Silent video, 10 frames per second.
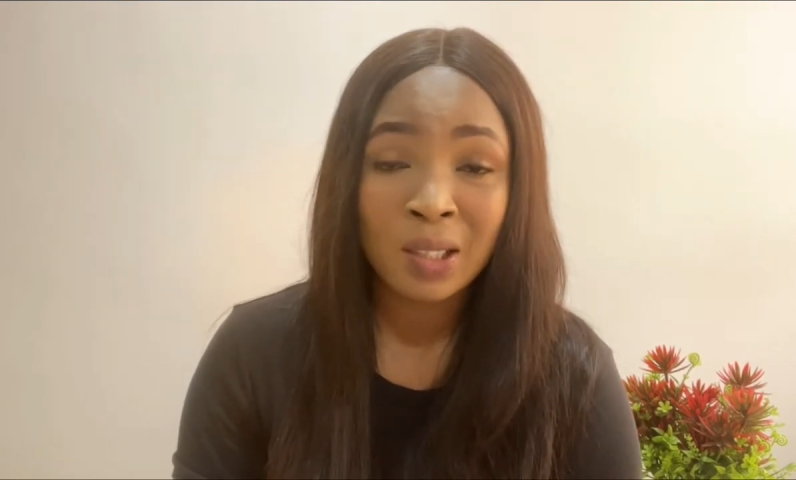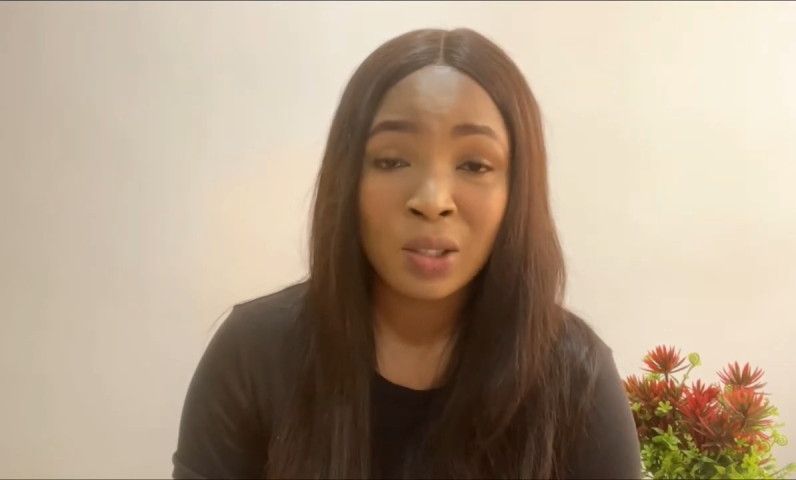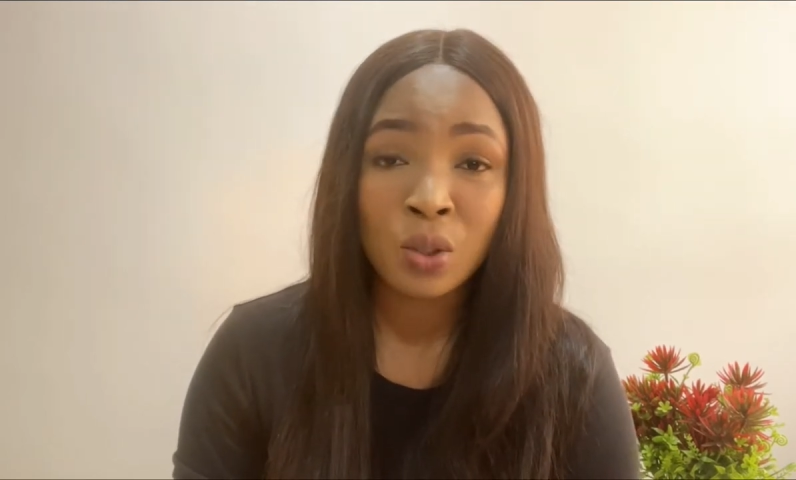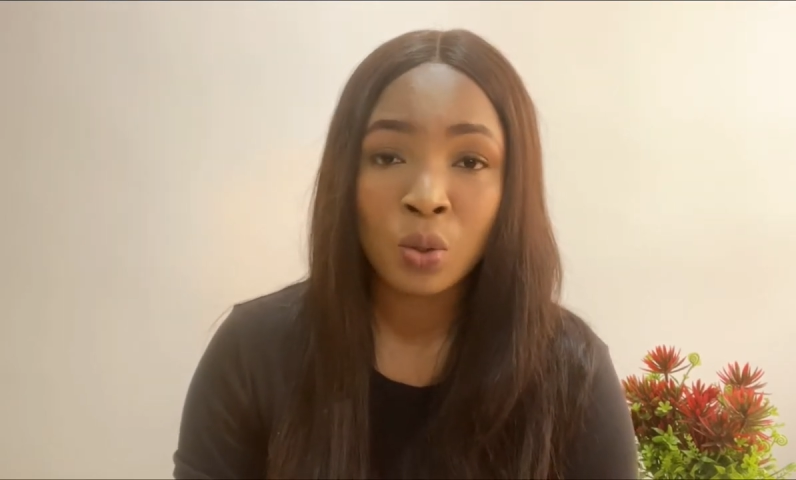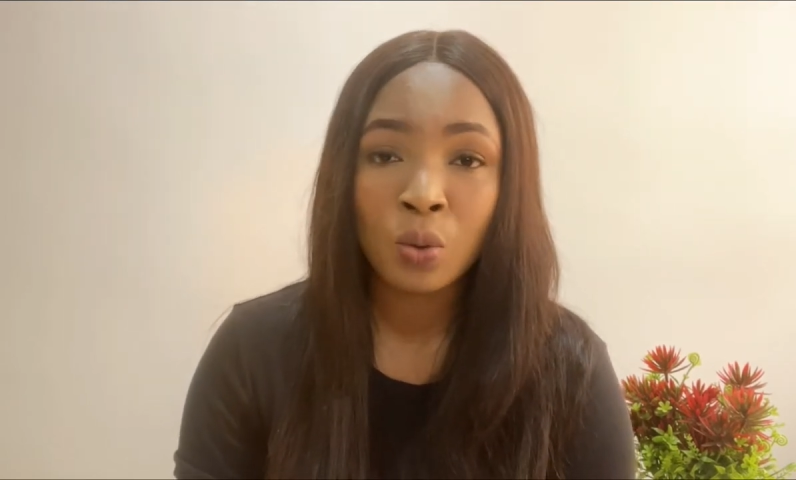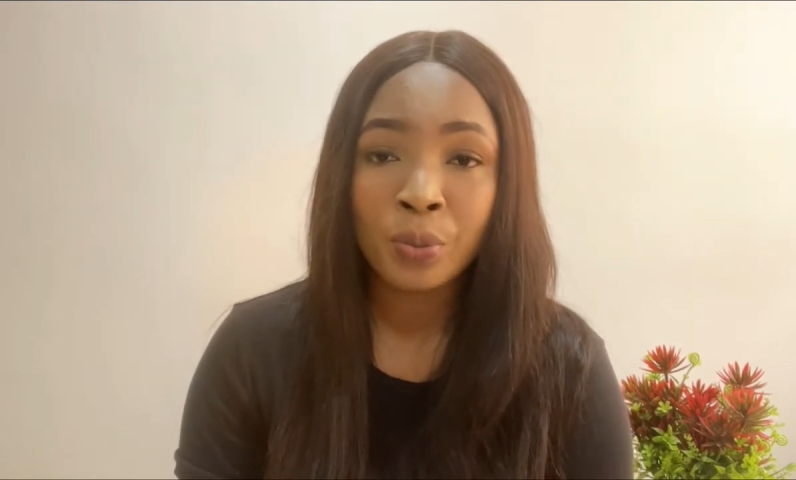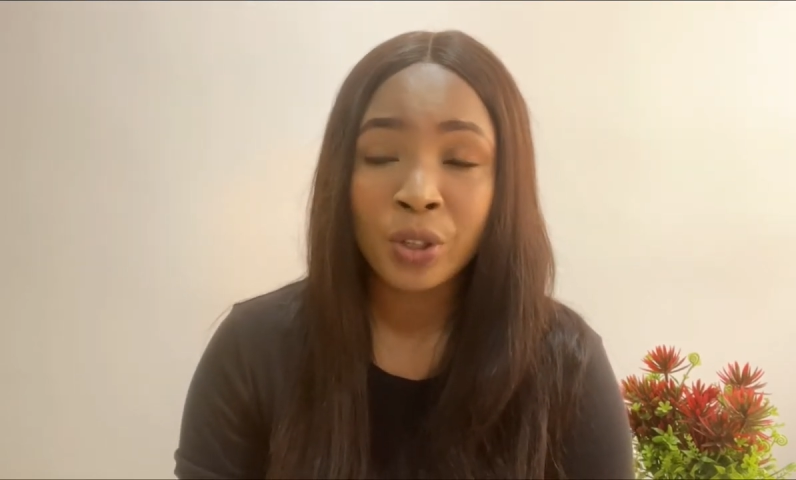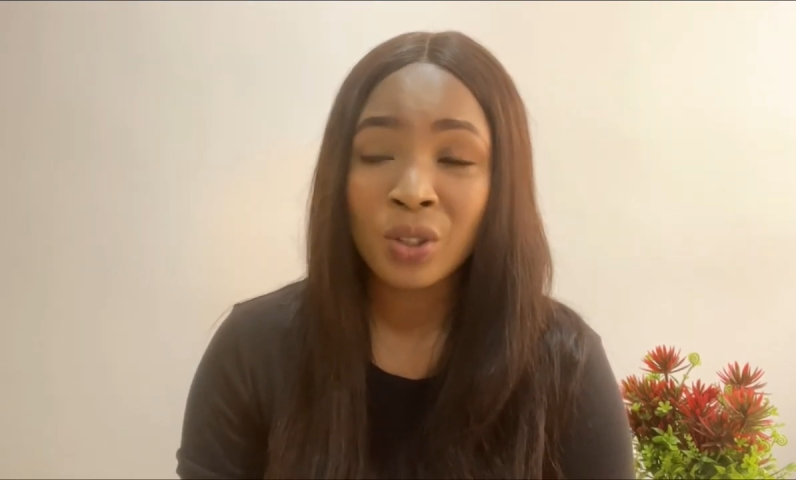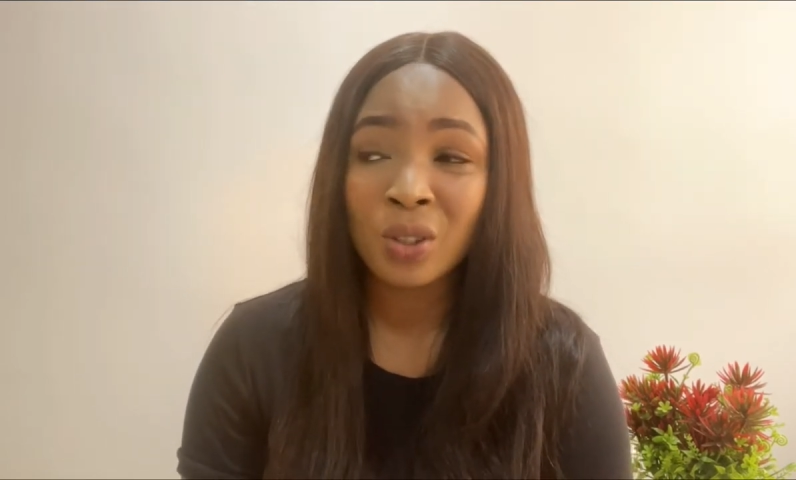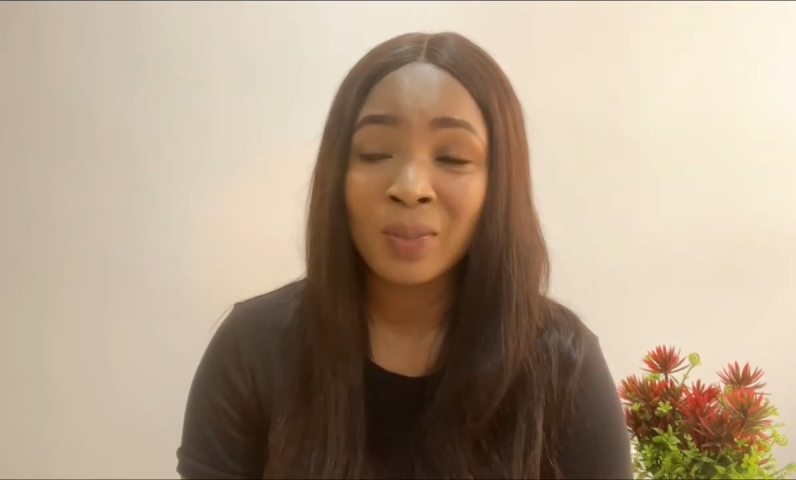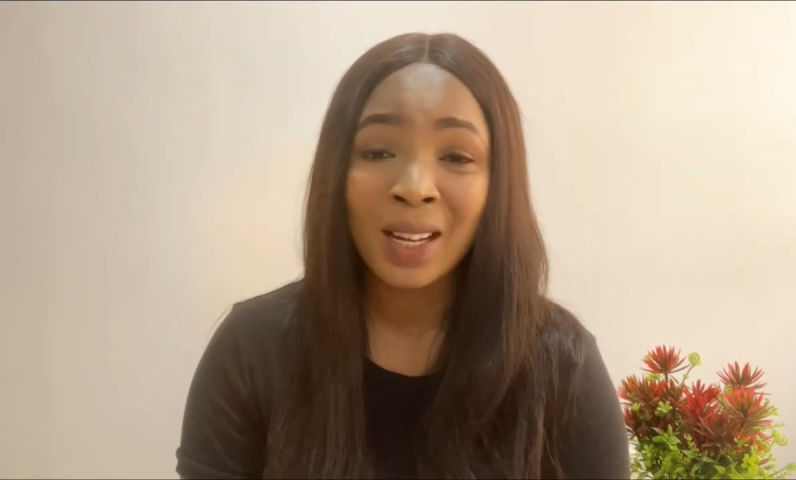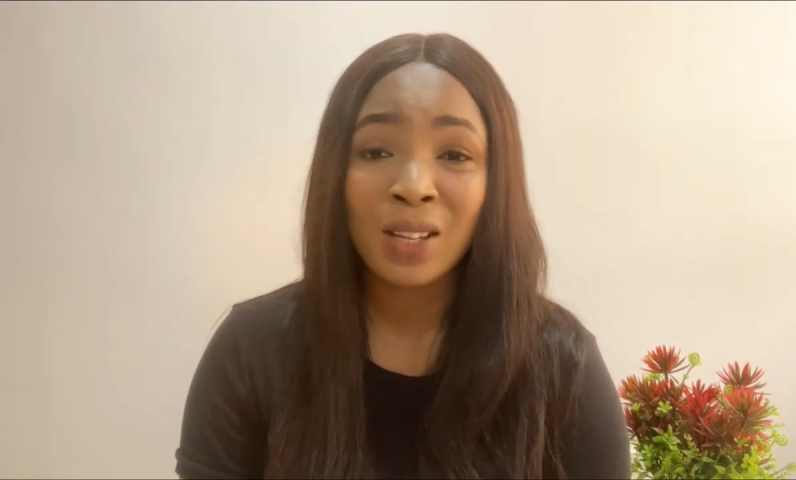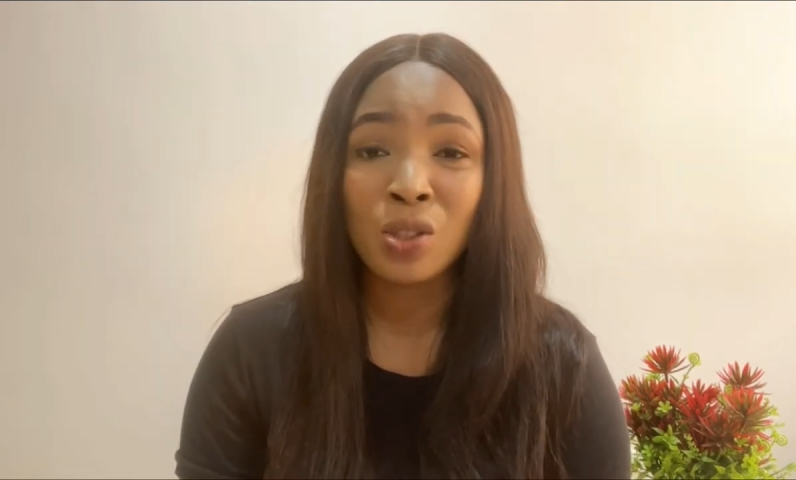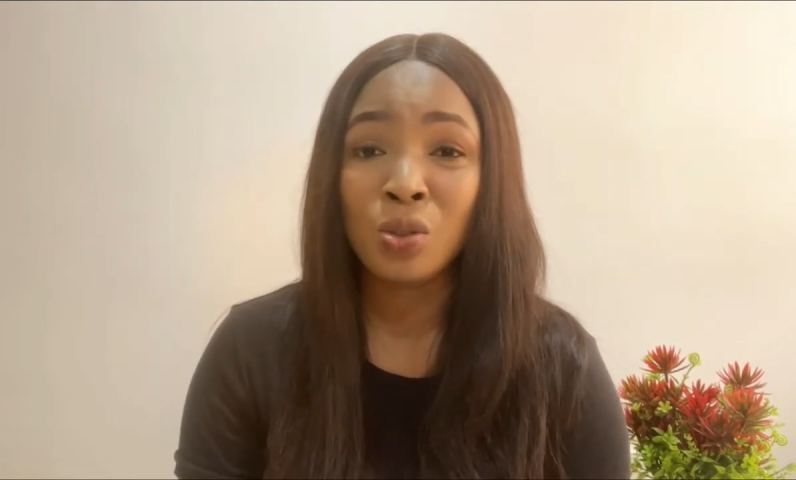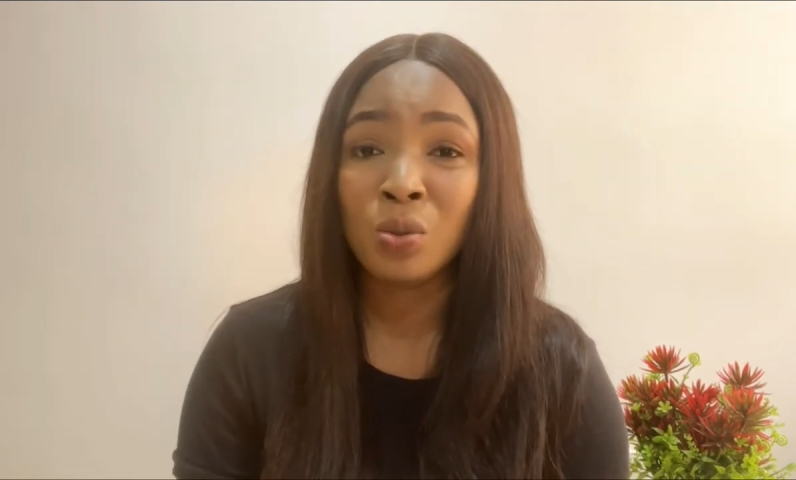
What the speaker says: So because of that,